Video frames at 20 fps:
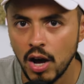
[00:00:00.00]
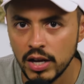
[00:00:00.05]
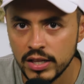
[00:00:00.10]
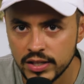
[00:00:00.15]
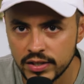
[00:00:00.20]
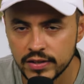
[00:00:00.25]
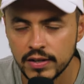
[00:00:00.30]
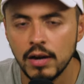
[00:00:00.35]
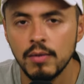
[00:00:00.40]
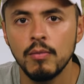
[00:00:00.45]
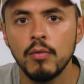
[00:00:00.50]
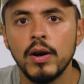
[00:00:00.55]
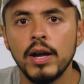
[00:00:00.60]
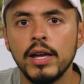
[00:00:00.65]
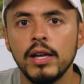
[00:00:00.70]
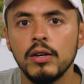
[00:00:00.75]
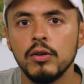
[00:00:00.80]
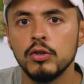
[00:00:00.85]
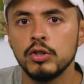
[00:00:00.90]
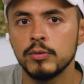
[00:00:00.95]
in some
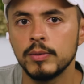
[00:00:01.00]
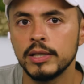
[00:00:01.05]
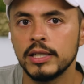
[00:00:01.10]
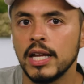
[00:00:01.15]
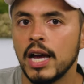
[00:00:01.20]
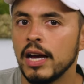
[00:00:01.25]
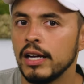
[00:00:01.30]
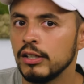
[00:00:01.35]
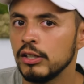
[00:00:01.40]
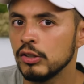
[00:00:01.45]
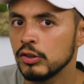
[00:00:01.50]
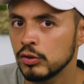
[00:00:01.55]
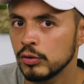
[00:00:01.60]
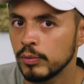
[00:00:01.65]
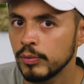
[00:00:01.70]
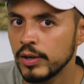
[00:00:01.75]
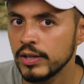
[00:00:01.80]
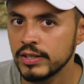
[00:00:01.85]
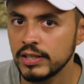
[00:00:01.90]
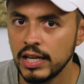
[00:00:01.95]
way who's been diagnosed
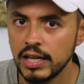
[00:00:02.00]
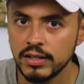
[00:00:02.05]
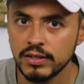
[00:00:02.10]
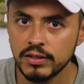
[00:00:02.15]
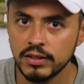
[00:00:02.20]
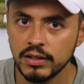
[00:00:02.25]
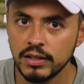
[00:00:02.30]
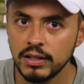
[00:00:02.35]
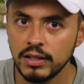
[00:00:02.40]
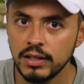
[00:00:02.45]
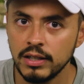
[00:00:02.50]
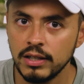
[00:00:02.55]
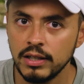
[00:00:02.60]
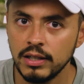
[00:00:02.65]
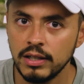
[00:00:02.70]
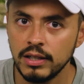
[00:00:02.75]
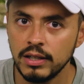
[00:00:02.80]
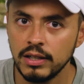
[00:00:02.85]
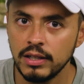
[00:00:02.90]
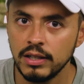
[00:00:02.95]
with breast cancer.
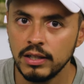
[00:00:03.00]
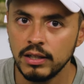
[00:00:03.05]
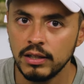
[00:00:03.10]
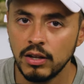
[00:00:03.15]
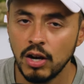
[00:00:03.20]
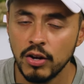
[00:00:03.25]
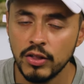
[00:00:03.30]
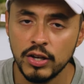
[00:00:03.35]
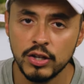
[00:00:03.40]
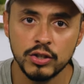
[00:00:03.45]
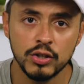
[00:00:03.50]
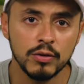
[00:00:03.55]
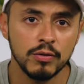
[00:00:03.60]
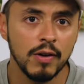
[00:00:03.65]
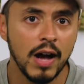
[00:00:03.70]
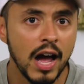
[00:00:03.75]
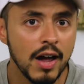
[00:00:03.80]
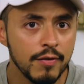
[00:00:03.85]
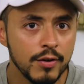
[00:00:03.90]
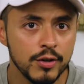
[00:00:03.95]
Are they
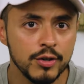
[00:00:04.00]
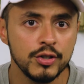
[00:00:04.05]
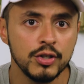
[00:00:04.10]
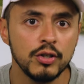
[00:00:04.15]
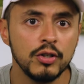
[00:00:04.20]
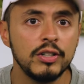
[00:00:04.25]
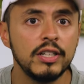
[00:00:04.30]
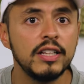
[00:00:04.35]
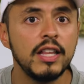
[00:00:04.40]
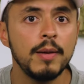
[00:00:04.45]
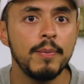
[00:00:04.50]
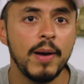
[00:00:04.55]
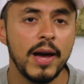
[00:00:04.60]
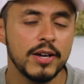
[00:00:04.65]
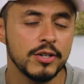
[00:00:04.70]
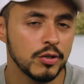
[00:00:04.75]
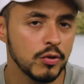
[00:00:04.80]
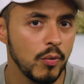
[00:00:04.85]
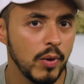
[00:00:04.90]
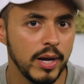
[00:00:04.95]
survivors or did they
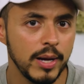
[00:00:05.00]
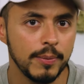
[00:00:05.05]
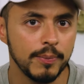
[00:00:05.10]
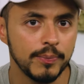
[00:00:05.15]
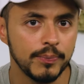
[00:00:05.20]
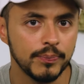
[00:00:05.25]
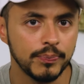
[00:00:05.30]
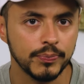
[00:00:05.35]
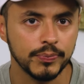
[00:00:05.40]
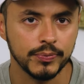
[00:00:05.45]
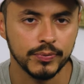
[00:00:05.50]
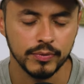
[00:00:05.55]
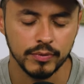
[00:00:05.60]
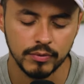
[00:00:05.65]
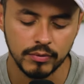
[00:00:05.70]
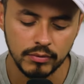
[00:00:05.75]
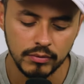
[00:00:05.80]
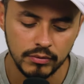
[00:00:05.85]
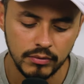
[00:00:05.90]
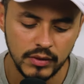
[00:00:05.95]
pass away?
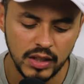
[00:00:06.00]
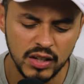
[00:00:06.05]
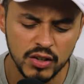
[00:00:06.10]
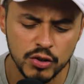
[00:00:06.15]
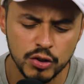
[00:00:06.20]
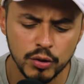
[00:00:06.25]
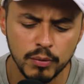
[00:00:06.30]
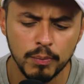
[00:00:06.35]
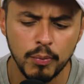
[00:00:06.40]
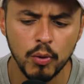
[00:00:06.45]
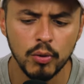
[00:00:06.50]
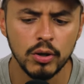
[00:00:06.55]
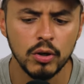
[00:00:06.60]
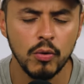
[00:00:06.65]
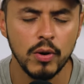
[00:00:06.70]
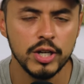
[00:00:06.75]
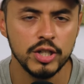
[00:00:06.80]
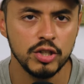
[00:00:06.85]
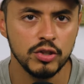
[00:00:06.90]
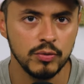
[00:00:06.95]
These are important
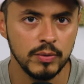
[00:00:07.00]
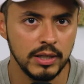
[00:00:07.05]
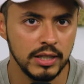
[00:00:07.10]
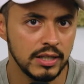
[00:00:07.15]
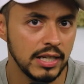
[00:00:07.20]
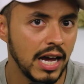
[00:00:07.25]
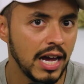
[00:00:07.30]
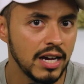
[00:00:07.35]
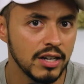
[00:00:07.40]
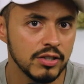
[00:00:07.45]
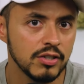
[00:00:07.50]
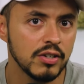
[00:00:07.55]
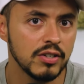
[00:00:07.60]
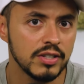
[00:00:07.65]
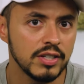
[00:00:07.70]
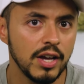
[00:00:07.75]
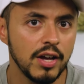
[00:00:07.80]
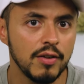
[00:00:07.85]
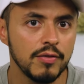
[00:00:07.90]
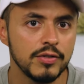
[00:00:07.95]
questions we need to ask
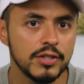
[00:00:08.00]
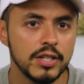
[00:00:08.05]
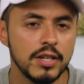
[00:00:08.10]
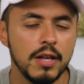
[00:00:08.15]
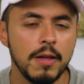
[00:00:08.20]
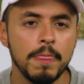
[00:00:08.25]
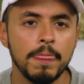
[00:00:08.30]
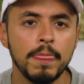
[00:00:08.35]
ourselves.